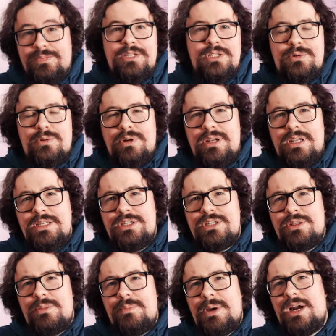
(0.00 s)
To
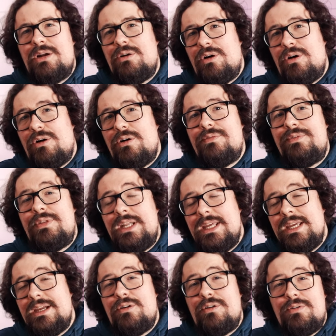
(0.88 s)
unleash the power of
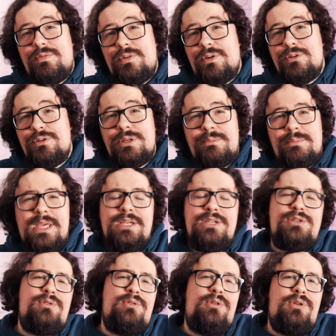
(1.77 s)
NIC offloading, make
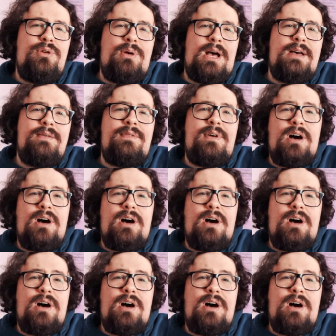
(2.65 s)
sure you have